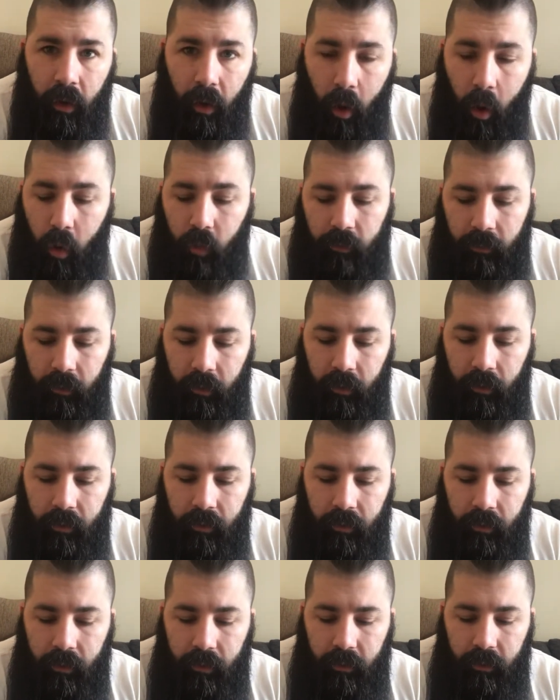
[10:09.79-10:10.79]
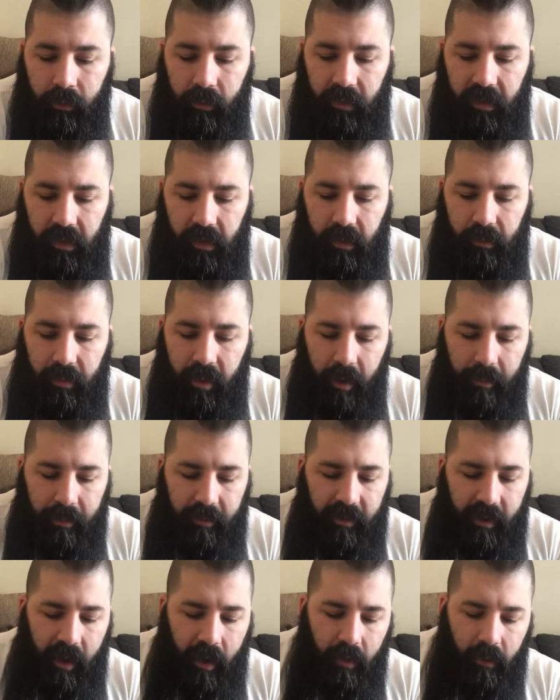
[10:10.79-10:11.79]
over the paper
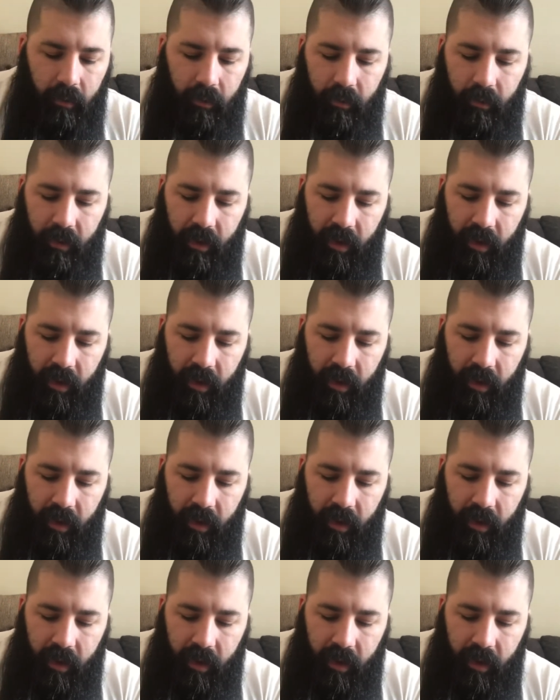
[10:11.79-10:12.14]
towel